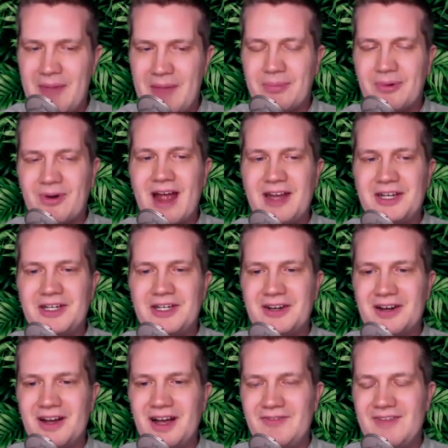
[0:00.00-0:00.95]

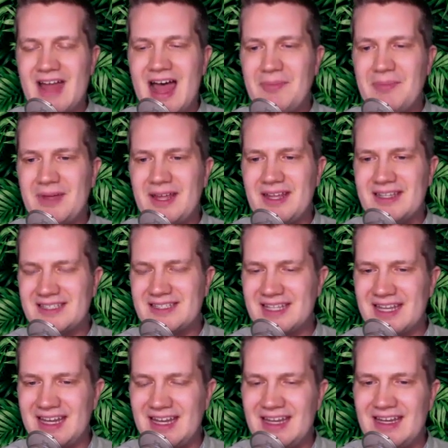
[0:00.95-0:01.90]
pressure of not being
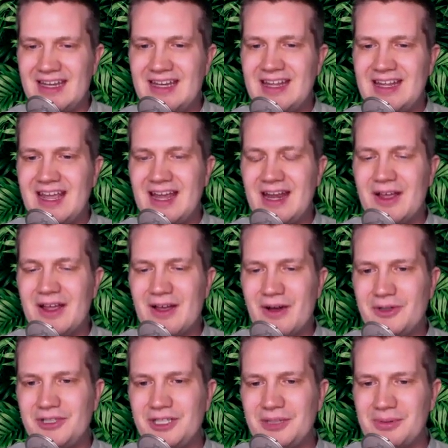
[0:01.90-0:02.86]
seen in a
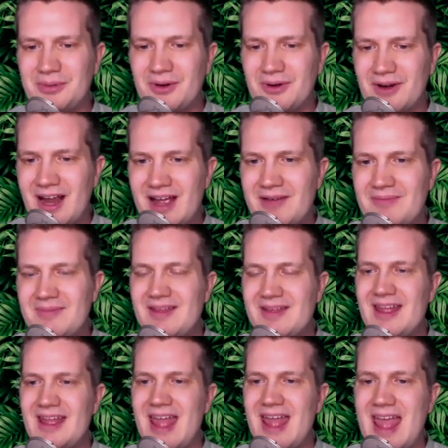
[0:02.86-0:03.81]
coaching program
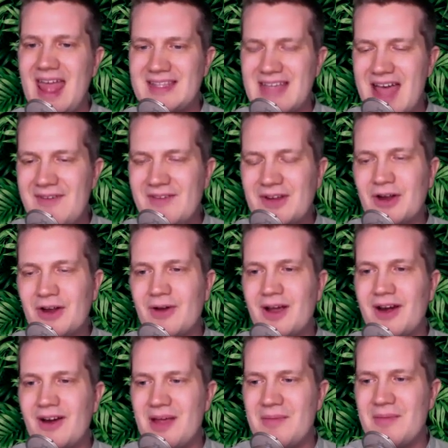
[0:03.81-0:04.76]
is having a
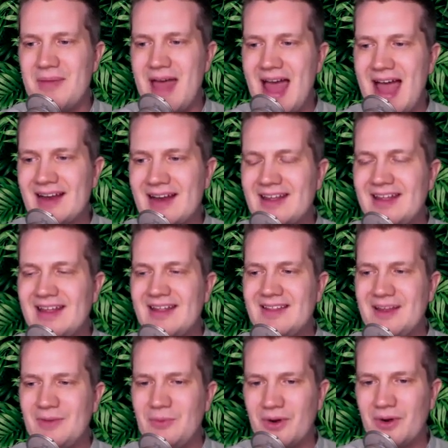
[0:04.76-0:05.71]
greater impact
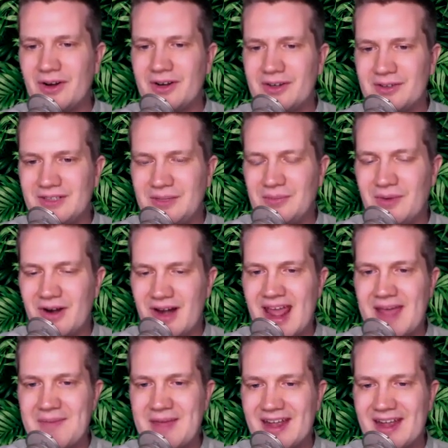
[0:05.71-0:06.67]
than we're
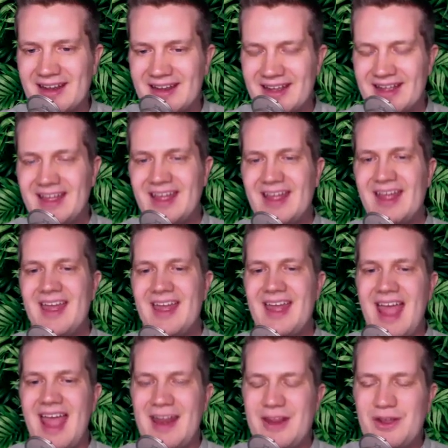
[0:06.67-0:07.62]
naming.
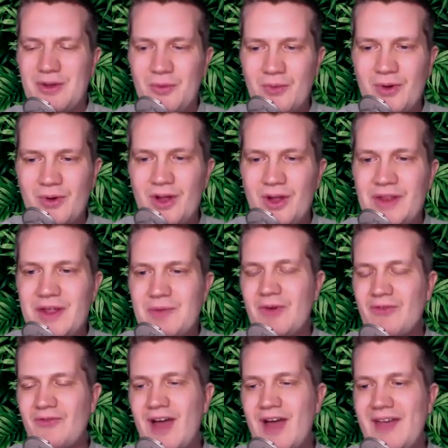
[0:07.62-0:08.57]
And you really
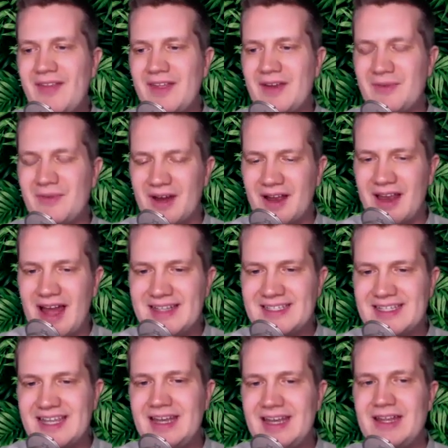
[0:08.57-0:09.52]
will finally
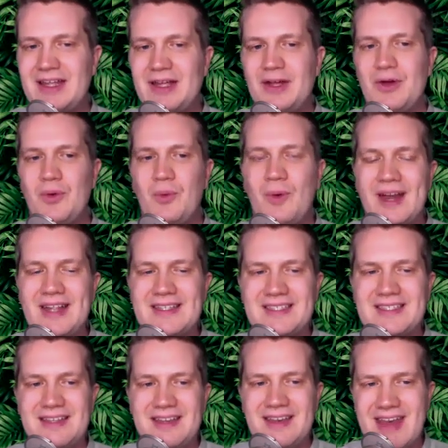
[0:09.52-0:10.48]
realize it when
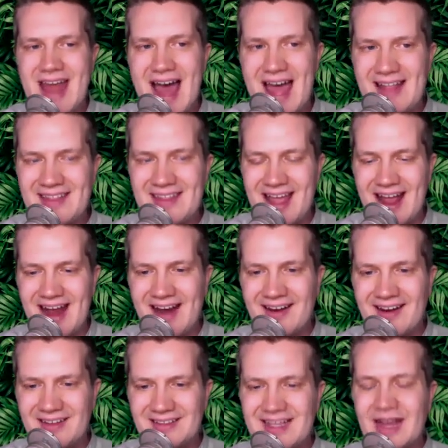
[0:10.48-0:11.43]
it's not
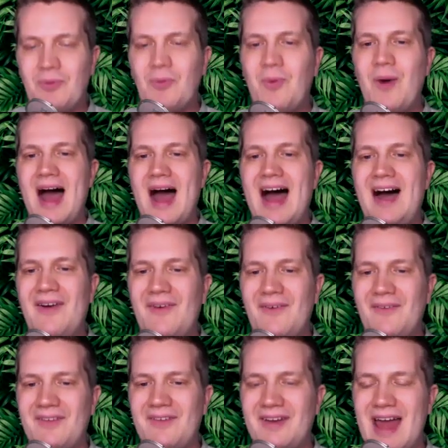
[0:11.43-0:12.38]
there. It's like,
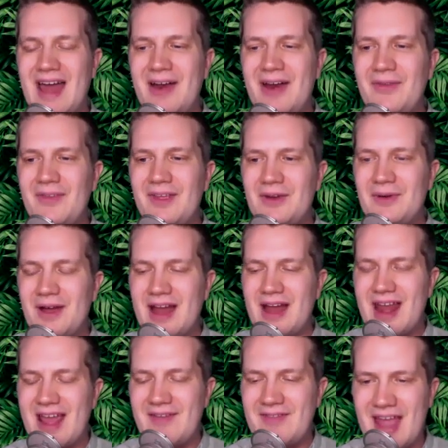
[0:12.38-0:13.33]
wow, not only do I
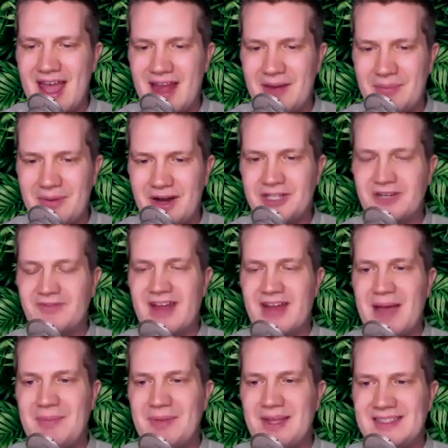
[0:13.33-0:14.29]
not have the added pressure of
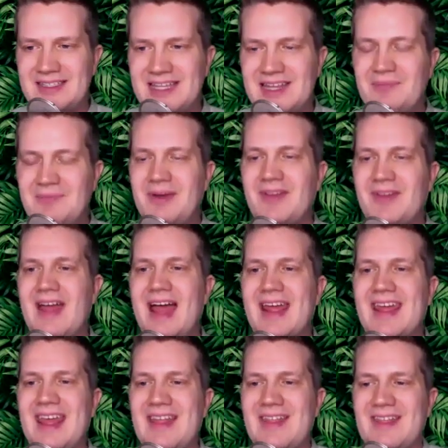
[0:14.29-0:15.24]
not being seen, but
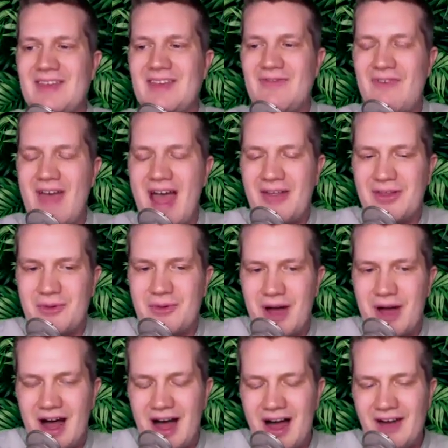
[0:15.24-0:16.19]
I get the
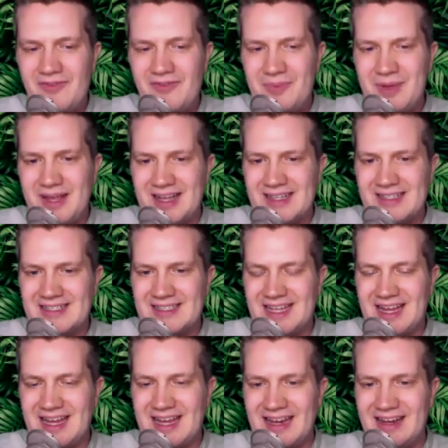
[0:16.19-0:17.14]
value of being
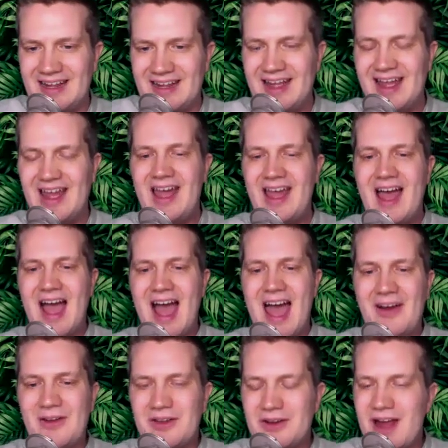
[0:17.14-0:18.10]
seen.
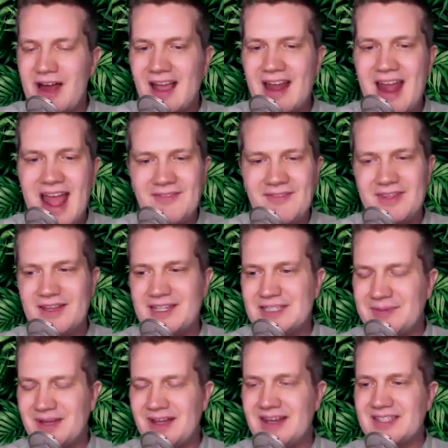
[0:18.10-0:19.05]
You're not going to have to
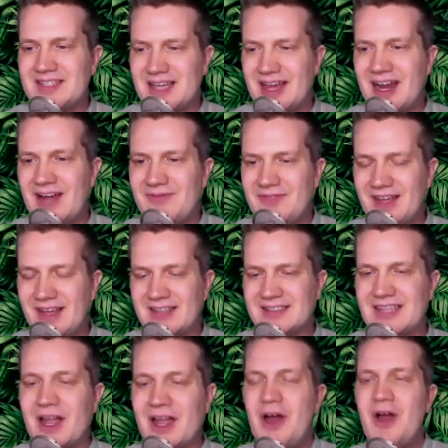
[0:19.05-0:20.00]
explain to Sudduf
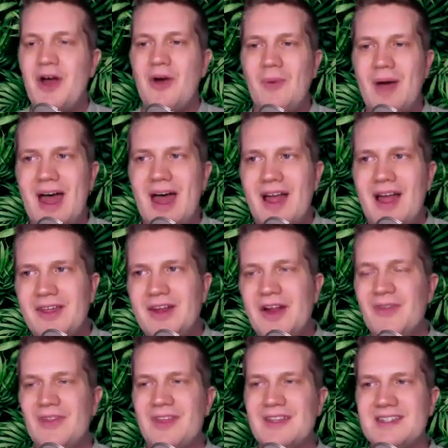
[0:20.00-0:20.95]
things like, well,
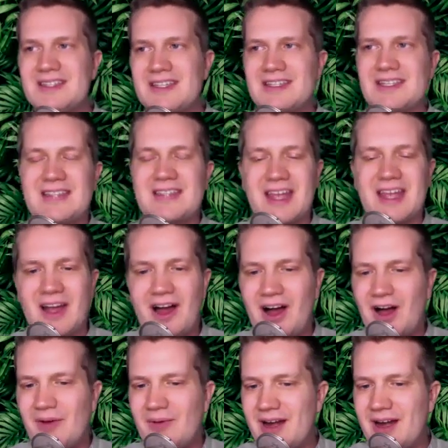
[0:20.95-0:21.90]
this is like
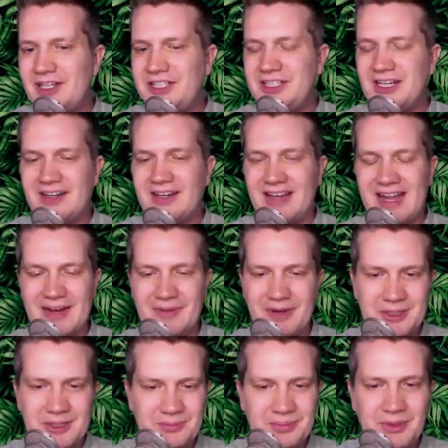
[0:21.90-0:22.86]
already shared
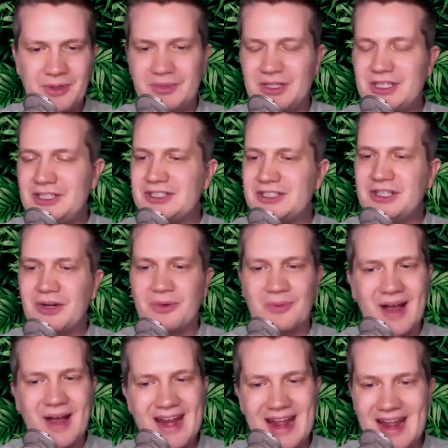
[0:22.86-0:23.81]
language. Boom. You can just go
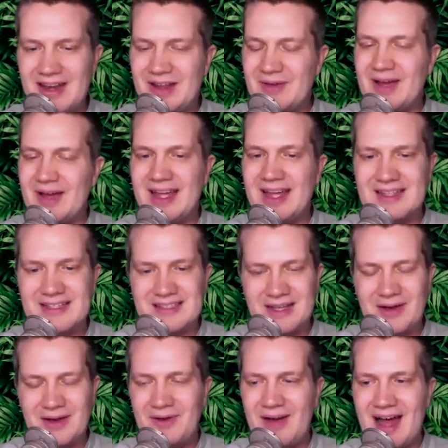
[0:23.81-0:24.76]
right into it.
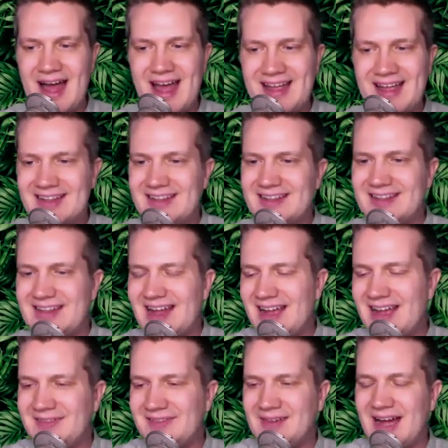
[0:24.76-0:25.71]
So I
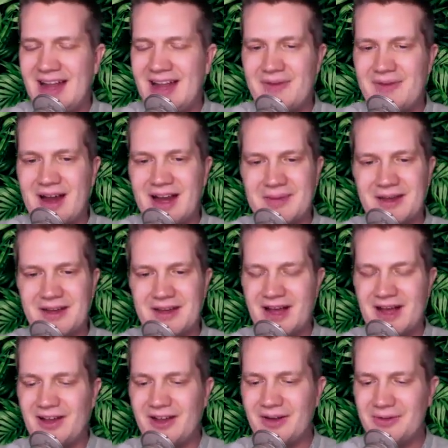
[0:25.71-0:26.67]
highly recommend
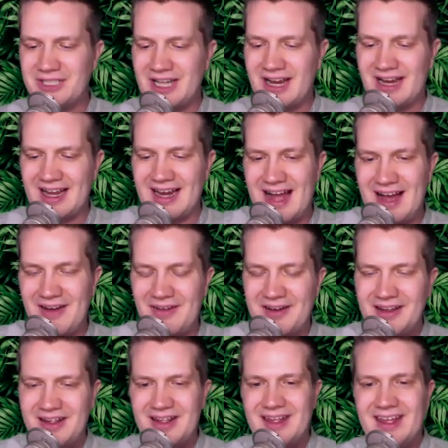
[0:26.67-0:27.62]
y'all go check it out.